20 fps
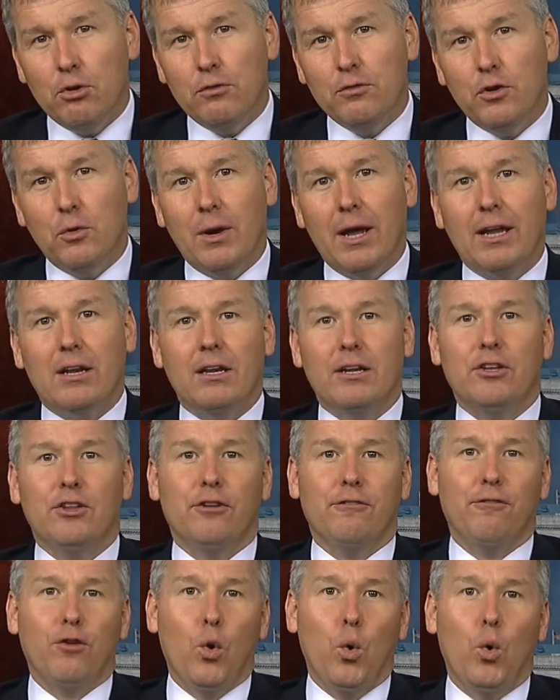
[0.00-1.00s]
directly to the
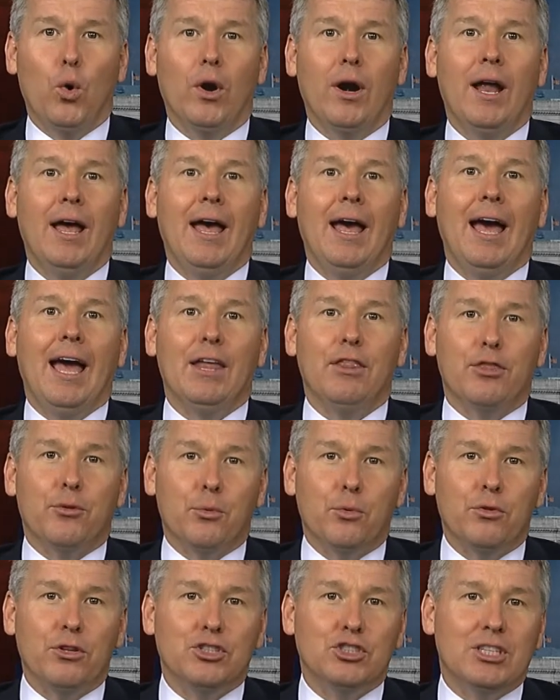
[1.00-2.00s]
floor and
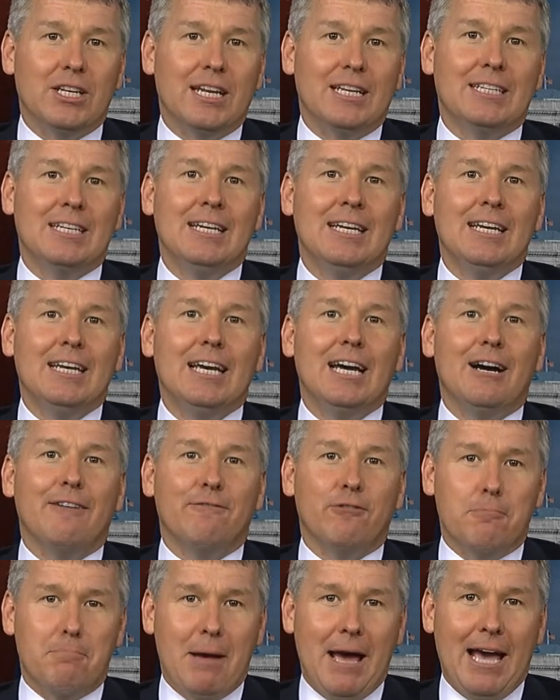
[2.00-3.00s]
through the Senate
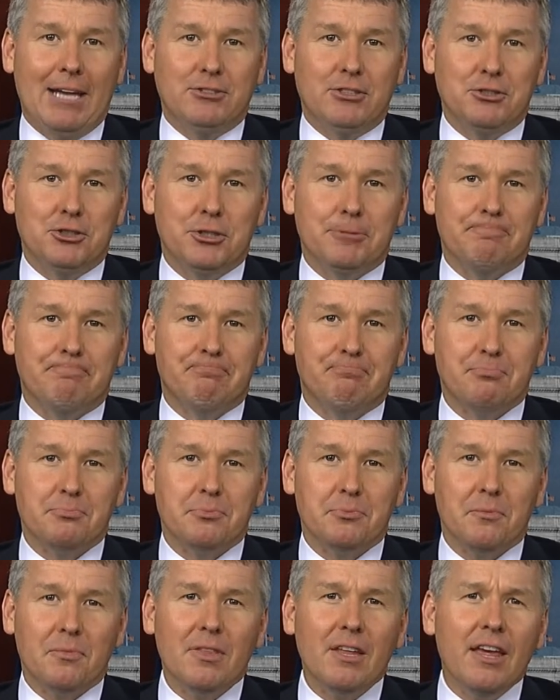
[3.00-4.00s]
for passage.
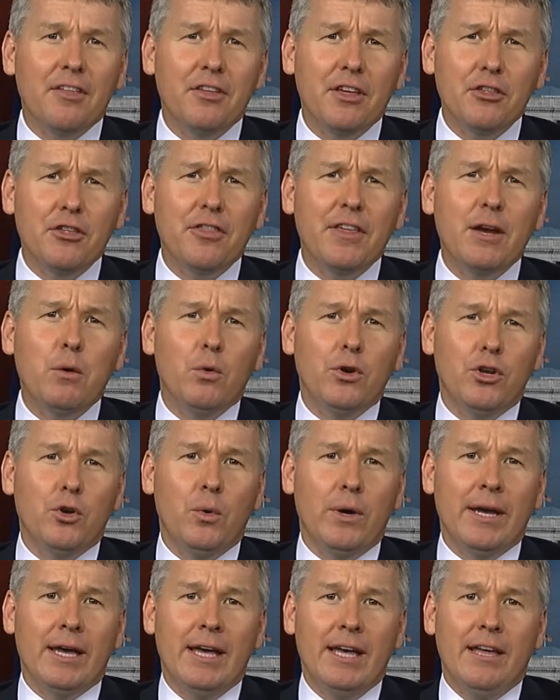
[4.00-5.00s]
The other thing we're
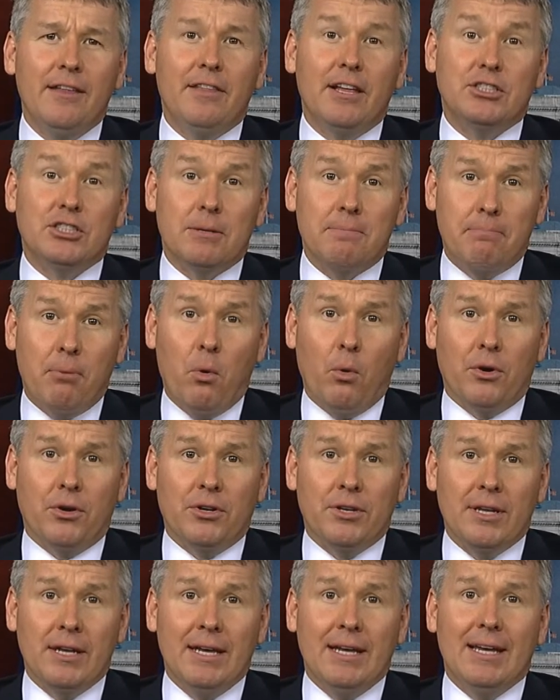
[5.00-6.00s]
doing that's
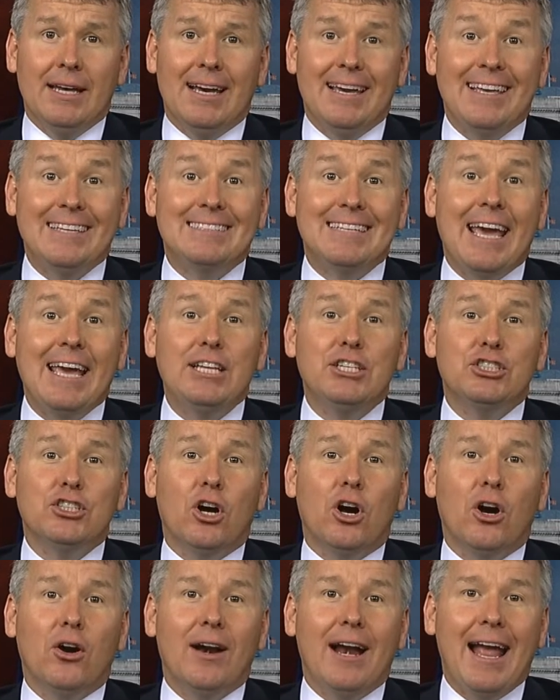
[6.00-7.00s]
important is
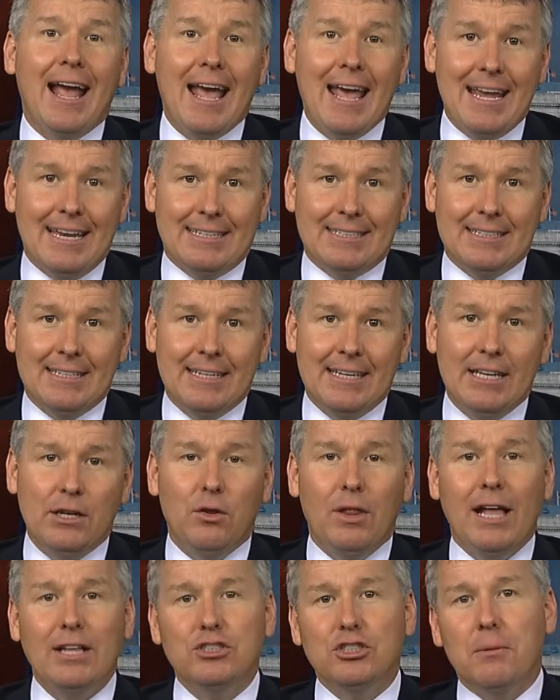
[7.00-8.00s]
H.R. 8. You know,
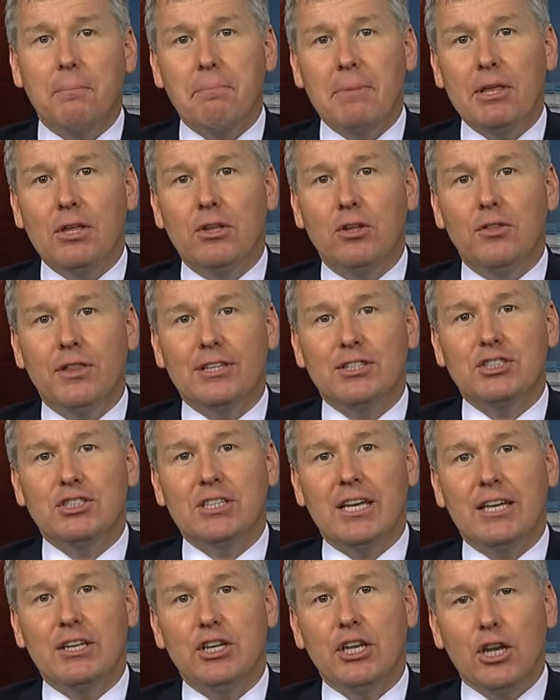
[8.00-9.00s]
that's a bill that
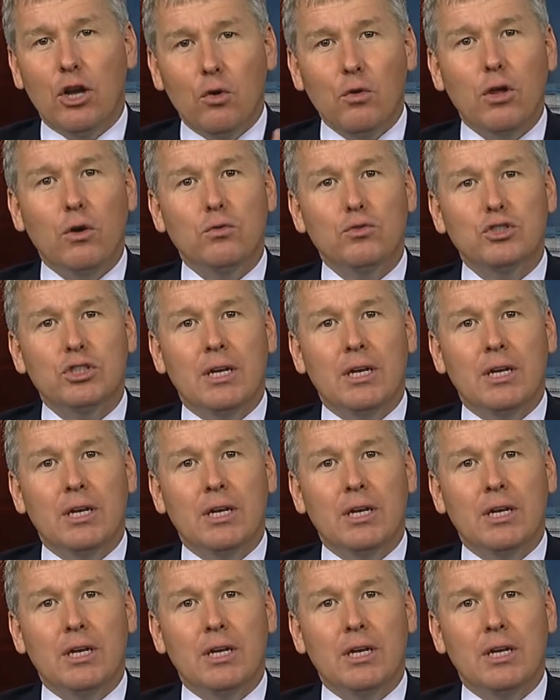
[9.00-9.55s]
said, you know, those